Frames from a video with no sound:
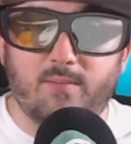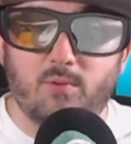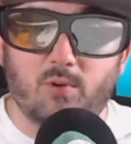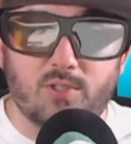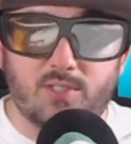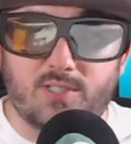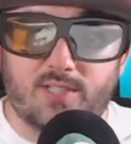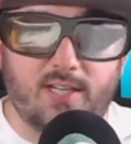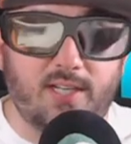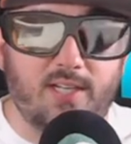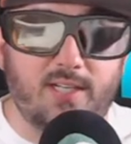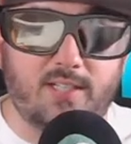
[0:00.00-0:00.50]
more
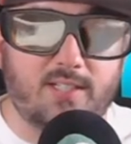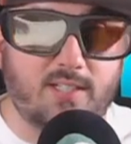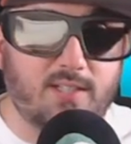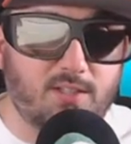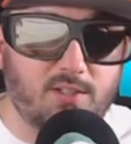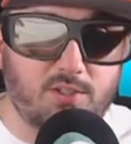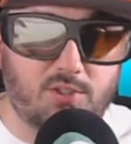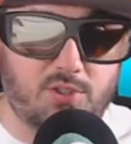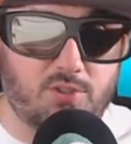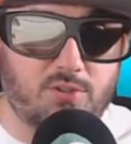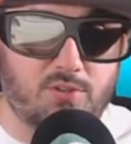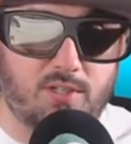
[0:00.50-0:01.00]
scenes in
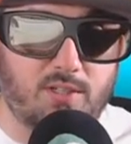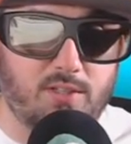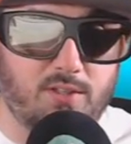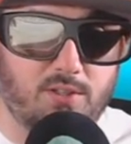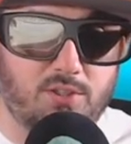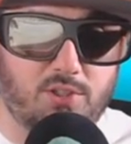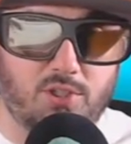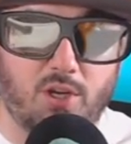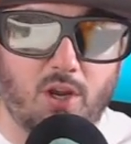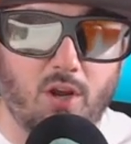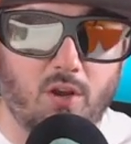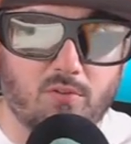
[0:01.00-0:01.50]
the in the
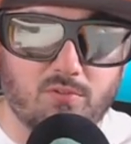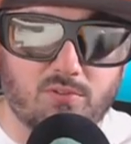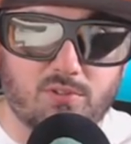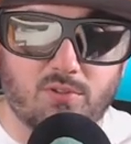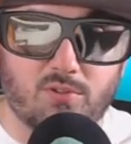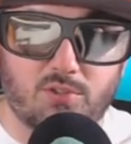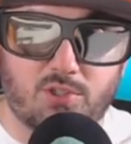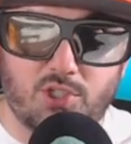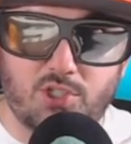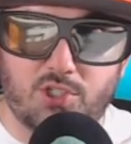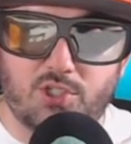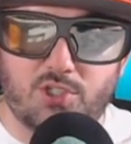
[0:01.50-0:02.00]
show, so
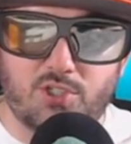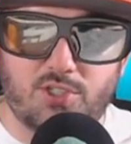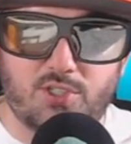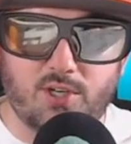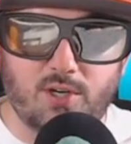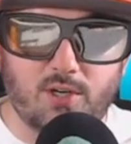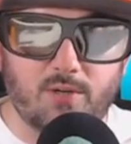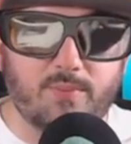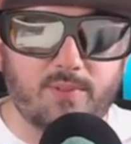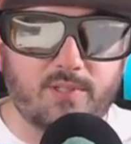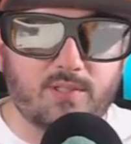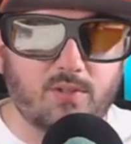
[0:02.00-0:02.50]
she's just
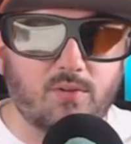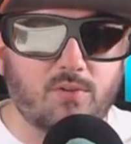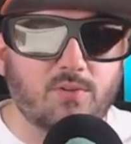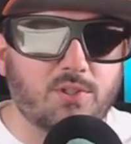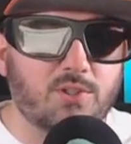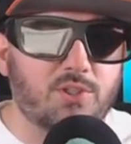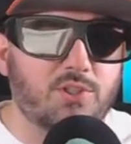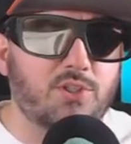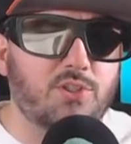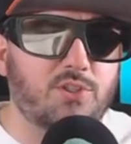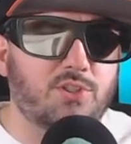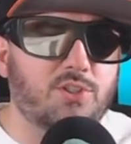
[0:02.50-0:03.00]
there to be told
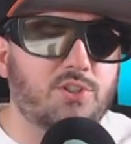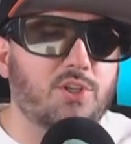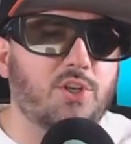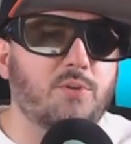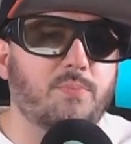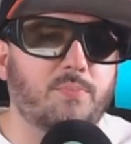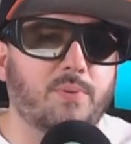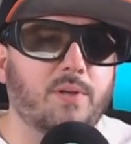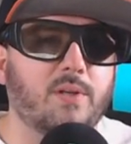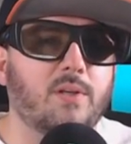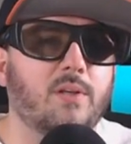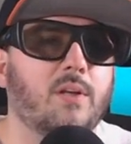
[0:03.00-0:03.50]
that she's
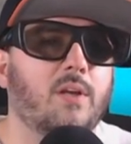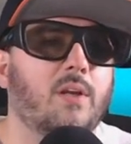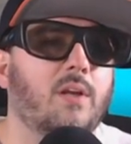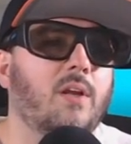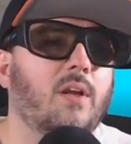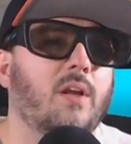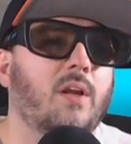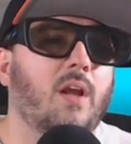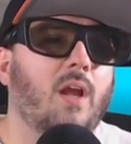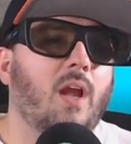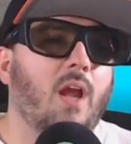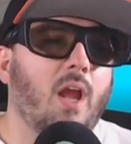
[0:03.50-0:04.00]
stupid.
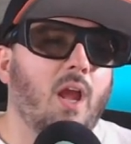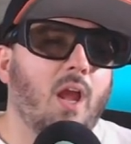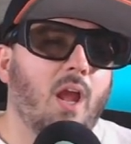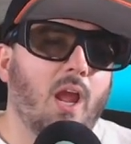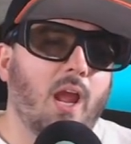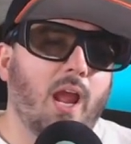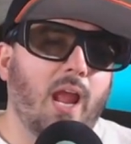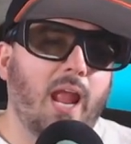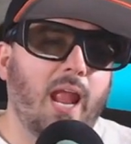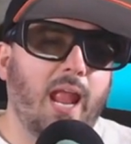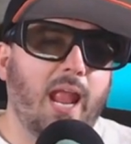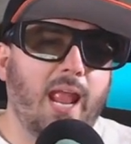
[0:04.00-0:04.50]

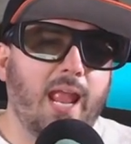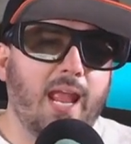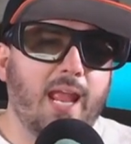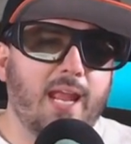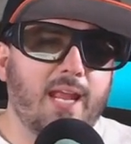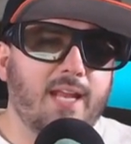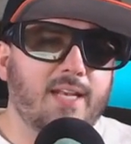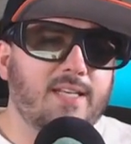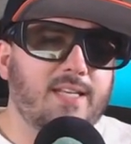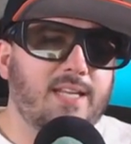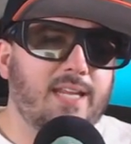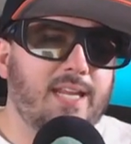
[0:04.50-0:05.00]

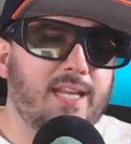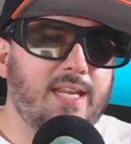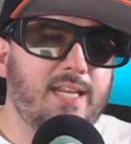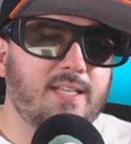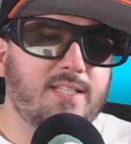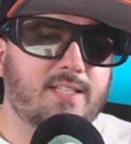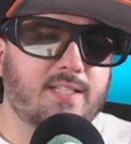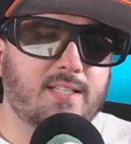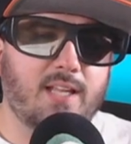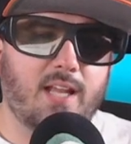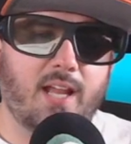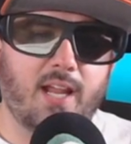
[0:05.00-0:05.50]
And
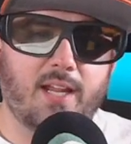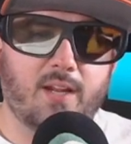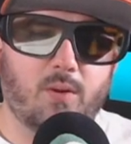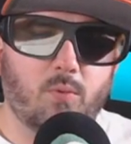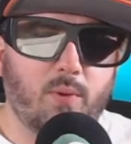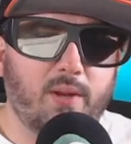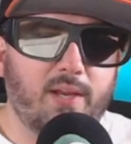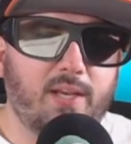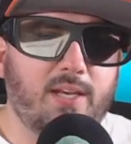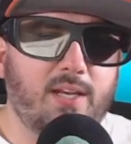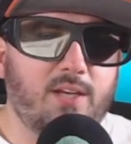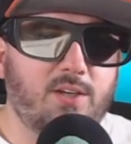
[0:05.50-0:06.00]
he's like,
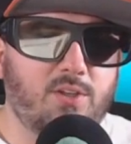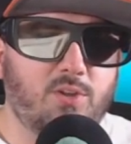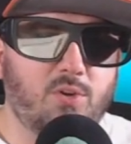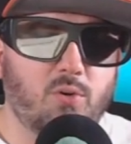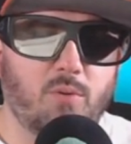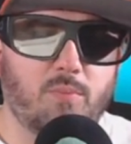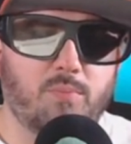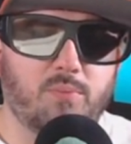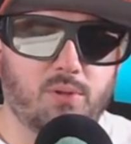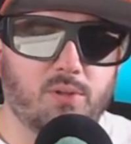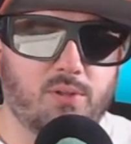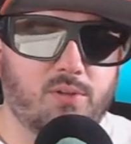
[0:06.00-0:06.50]
"We need to
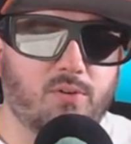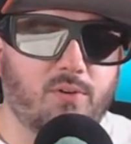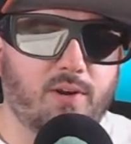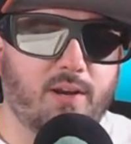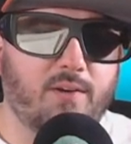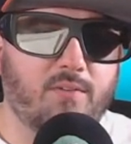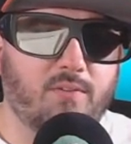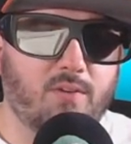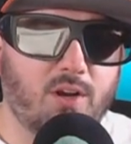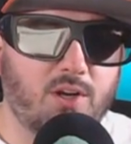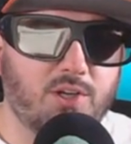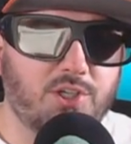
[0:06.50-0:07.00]

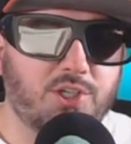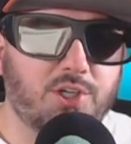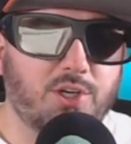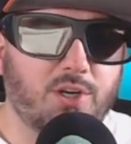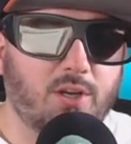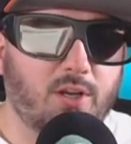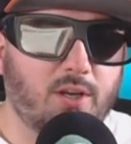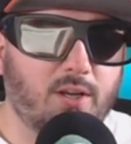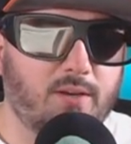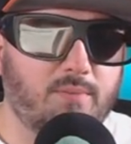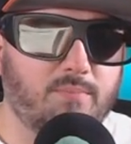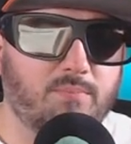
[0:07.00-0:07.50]
obliterate
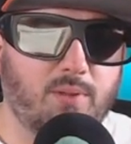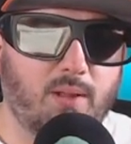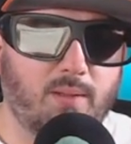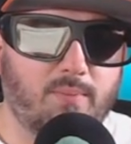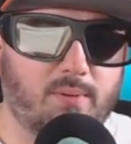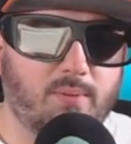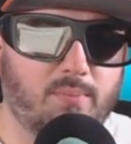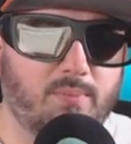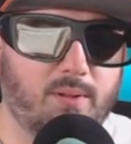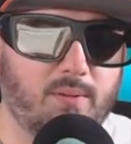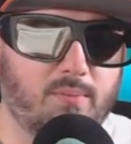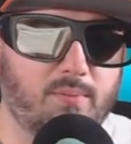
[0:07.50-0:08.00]
Russia," and blah
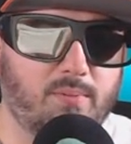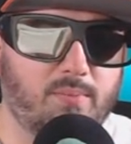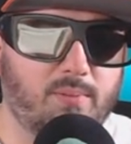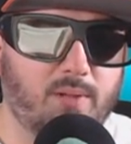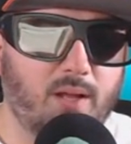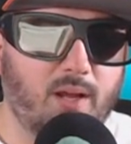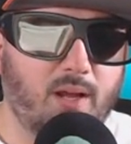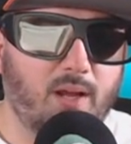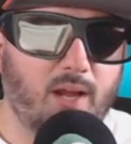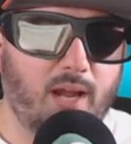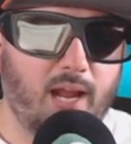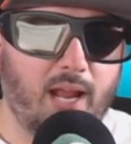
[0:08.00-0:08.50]
blah blah blah
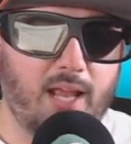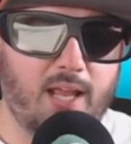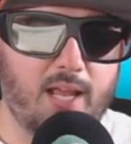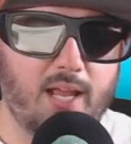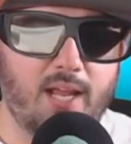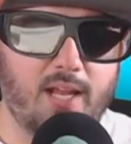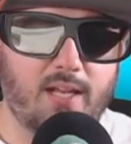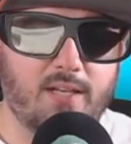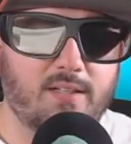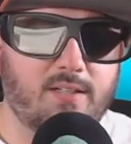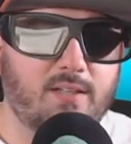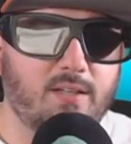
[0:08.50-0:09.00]
blah.
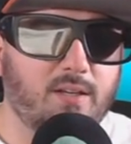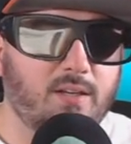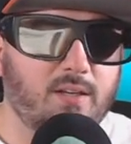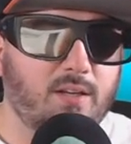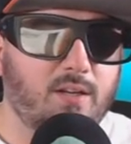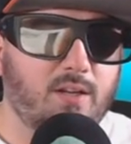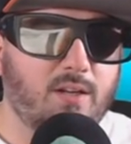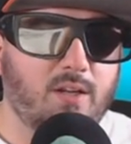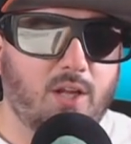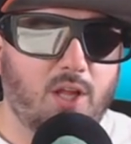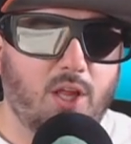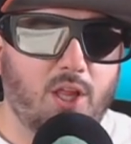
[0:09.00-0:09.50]
And
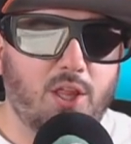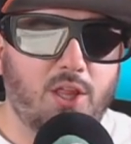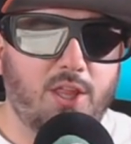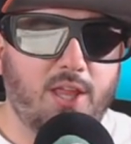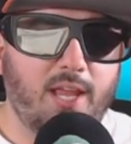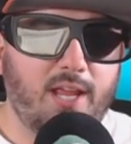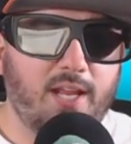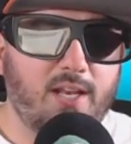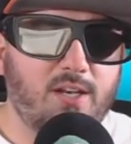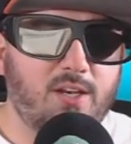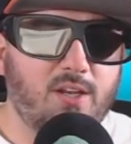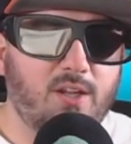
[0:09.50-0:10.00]

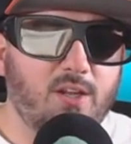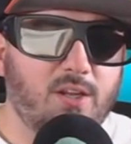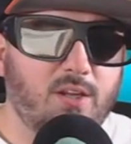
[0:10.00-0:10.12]
then